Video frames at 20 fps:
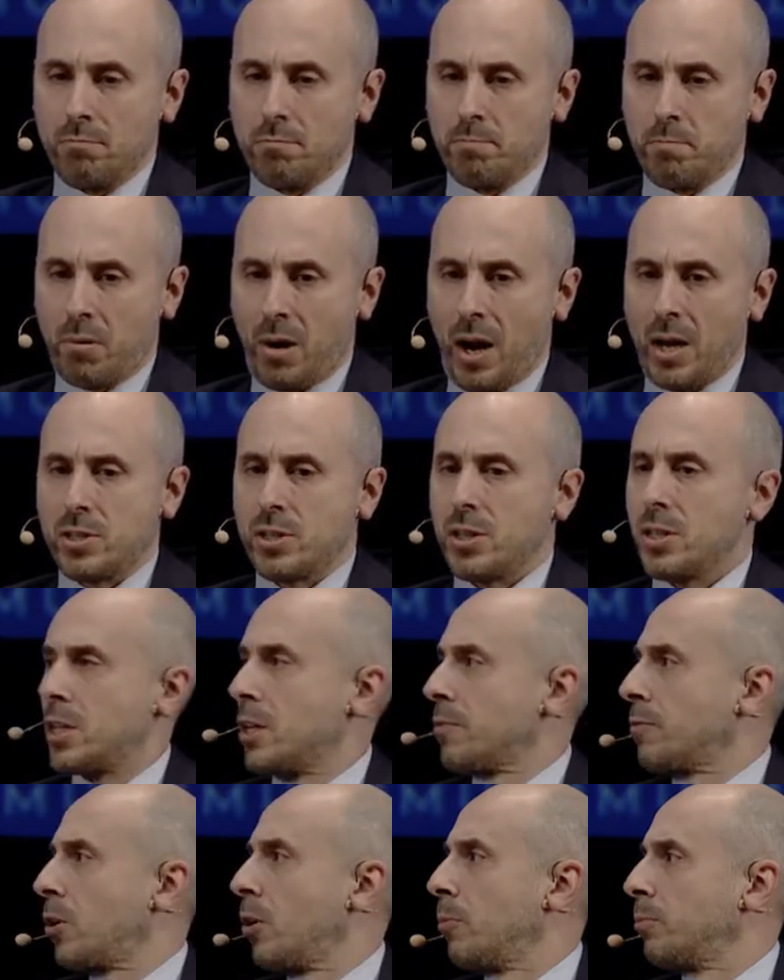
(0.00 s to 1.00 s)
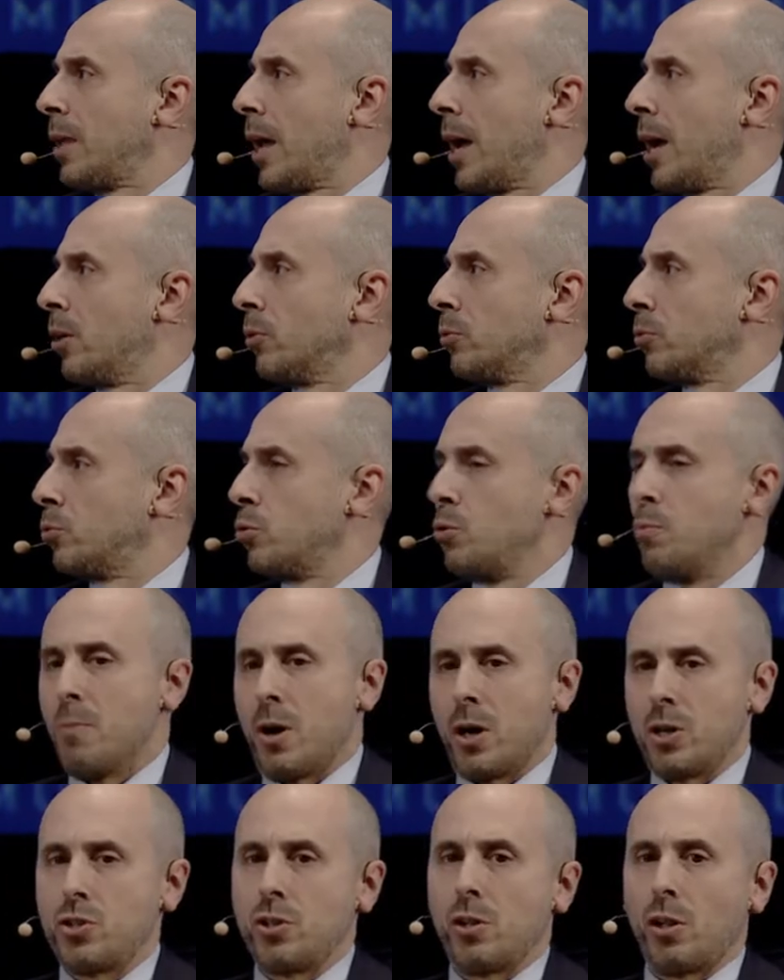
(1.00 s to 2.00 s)
prices have come down to
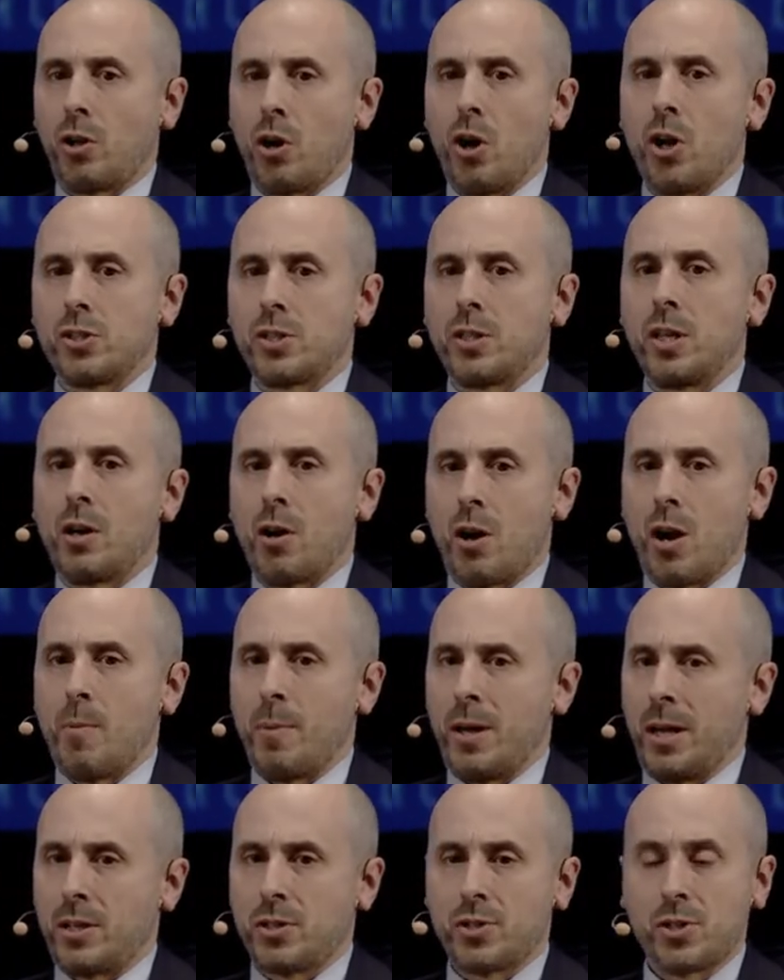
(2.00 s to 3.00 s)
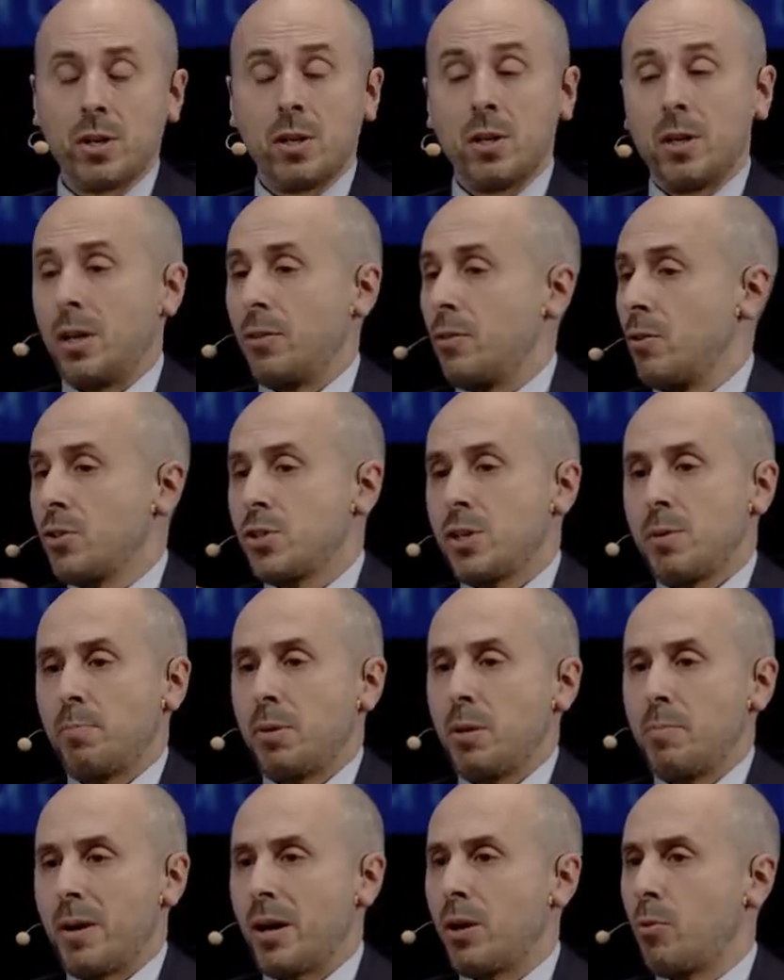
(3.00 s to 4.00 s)
marginal cost economics, and there's
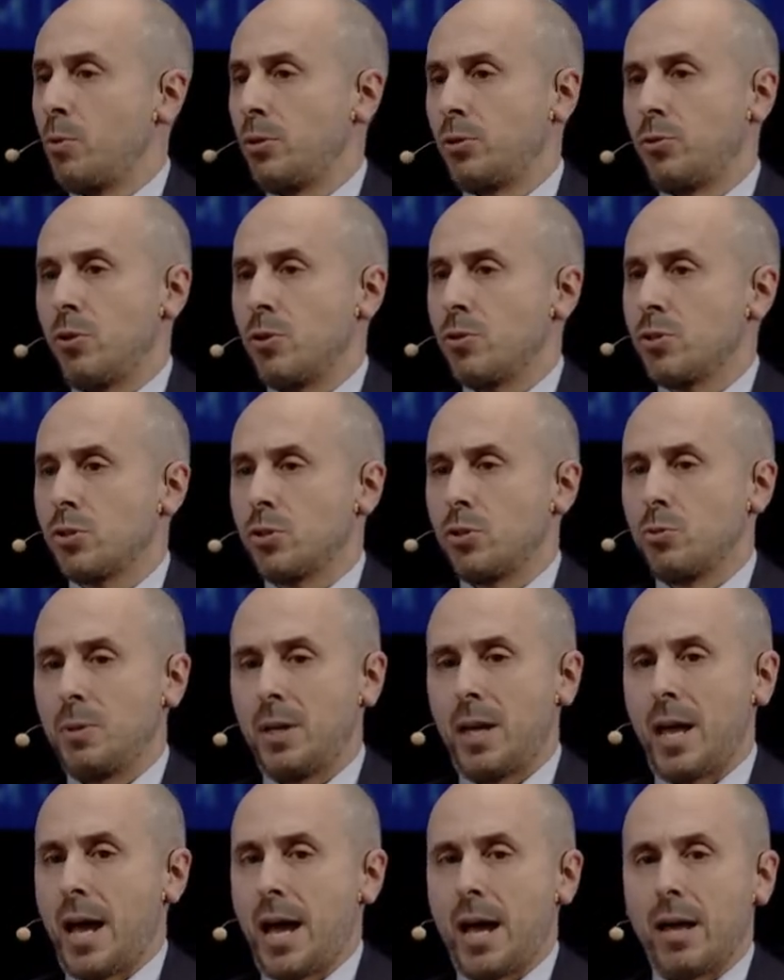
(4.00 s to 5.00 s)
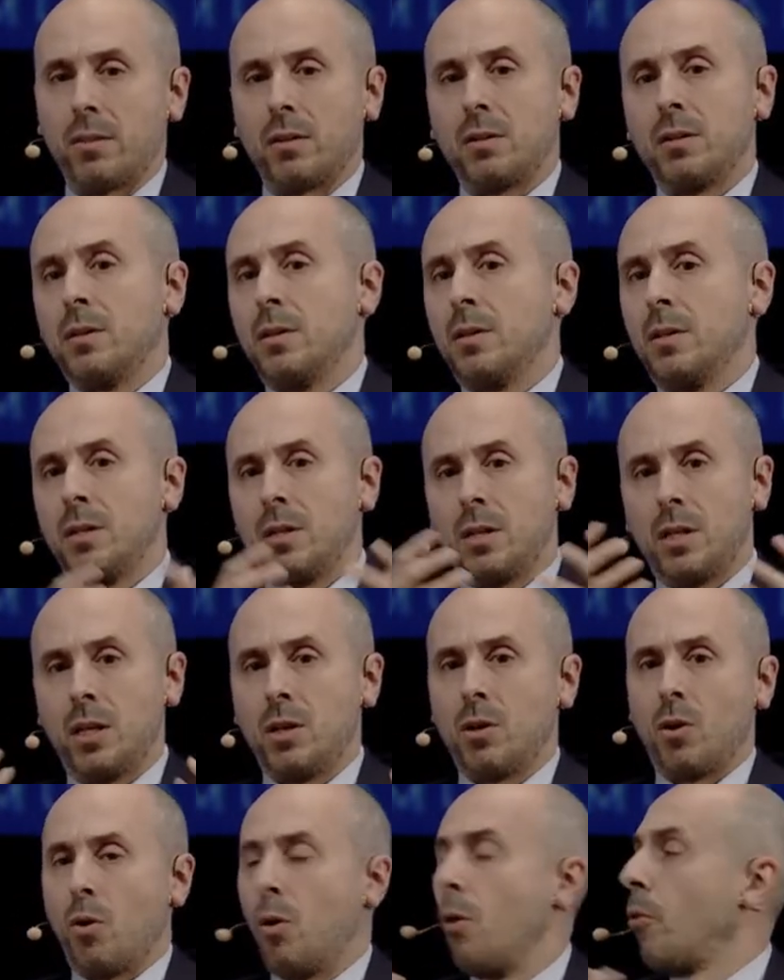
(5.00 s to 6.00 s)
simply better returns to be had
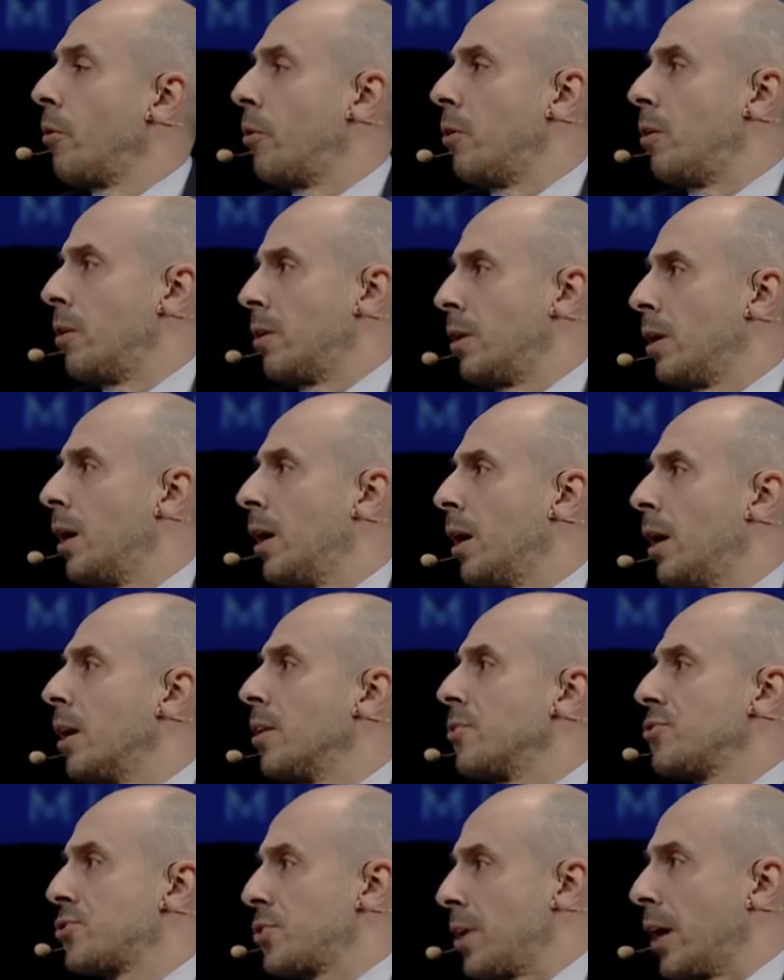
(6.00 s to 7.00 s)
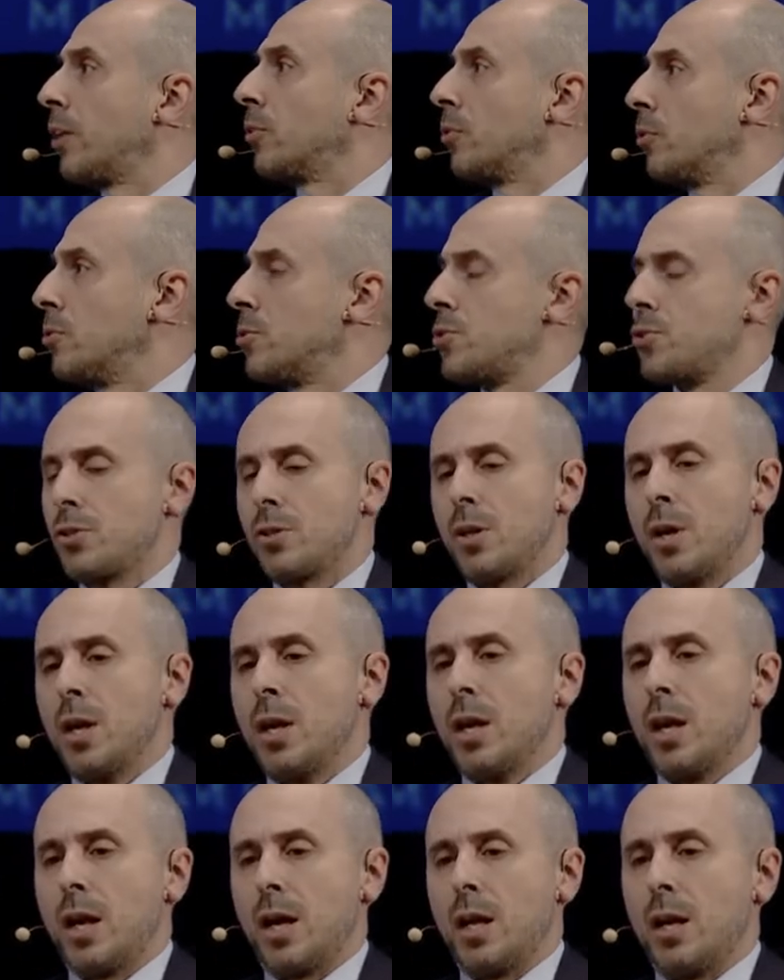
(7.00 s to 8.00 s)
in other sectors.
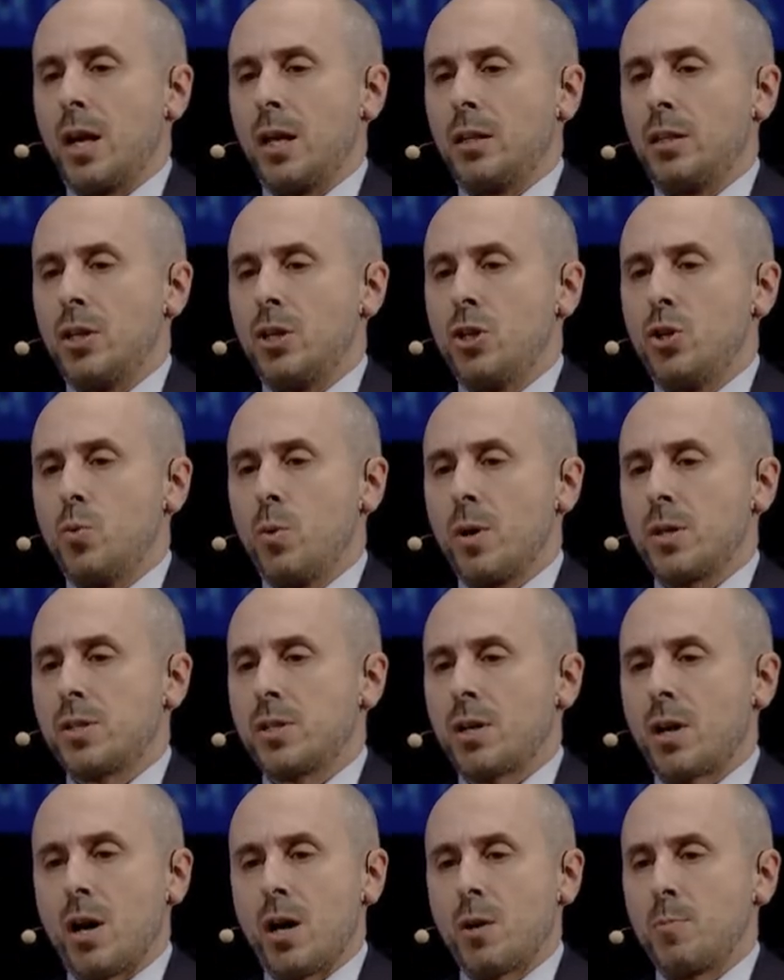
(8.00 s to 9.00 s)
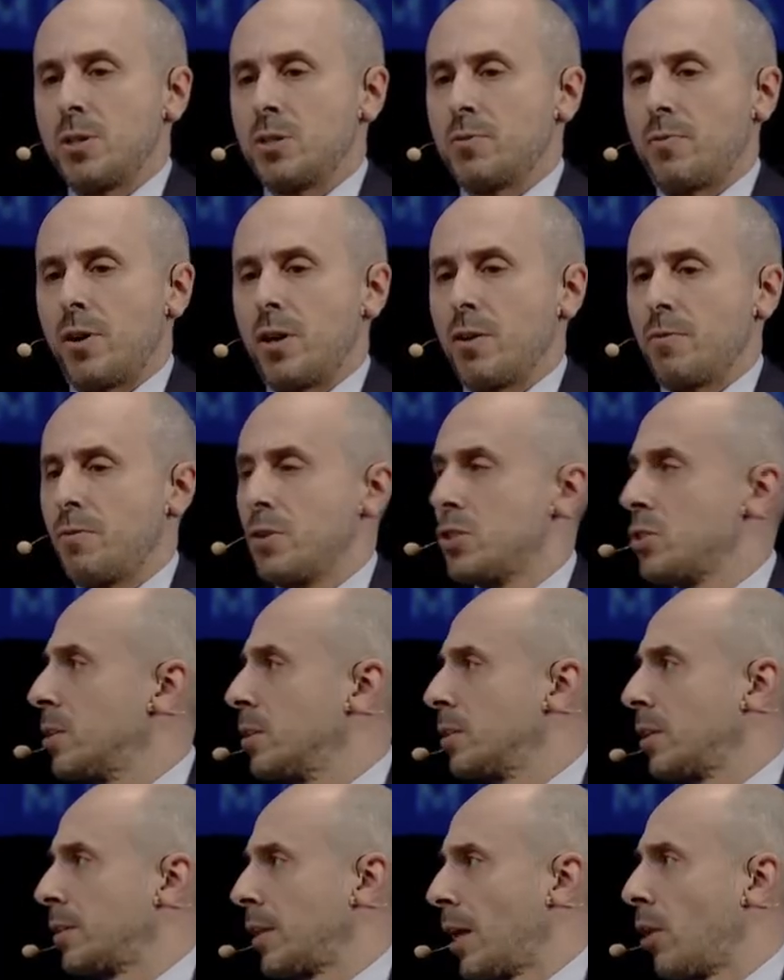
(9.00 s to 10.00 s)
And the U.S. economy is very
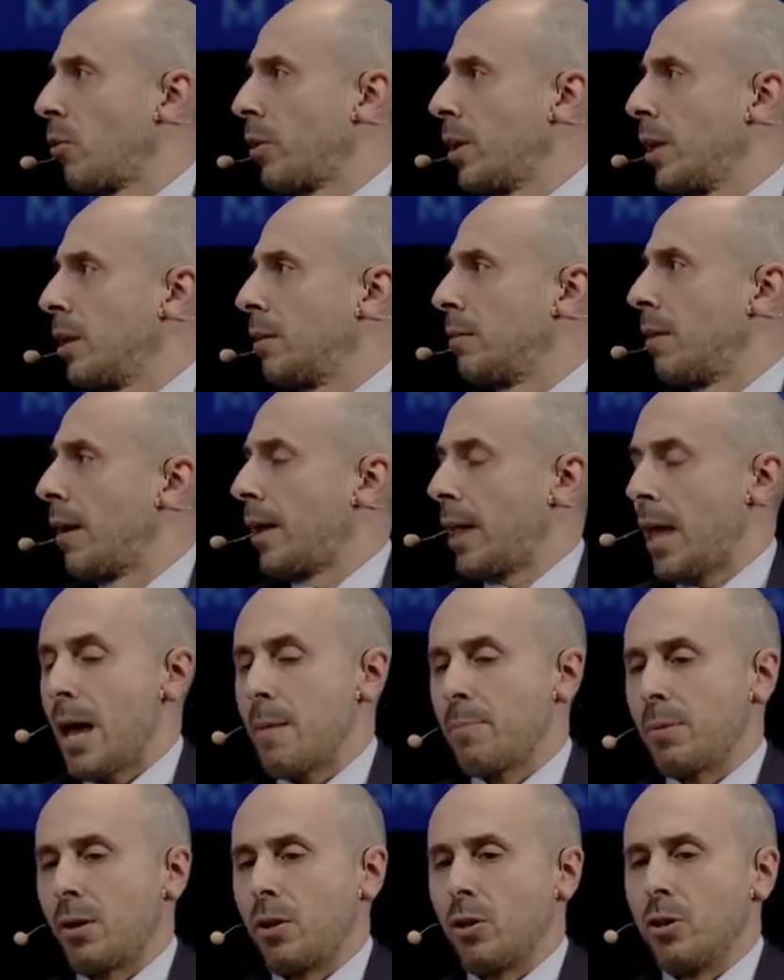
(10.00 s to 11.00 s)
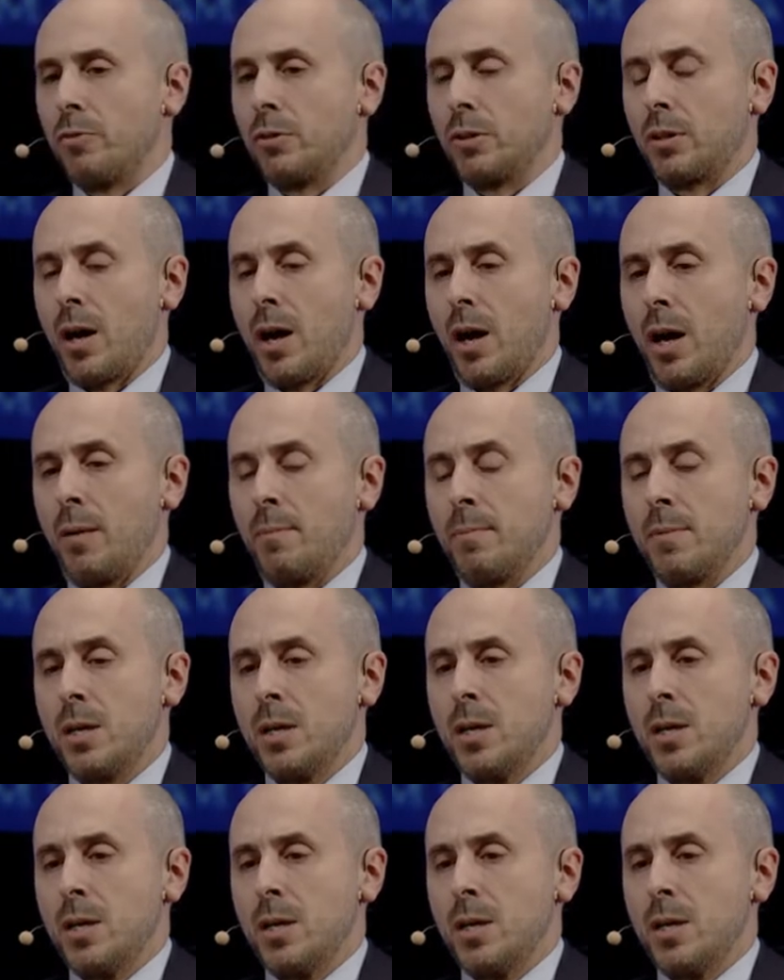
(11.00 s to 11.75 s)
efficient at allocating that capital over time.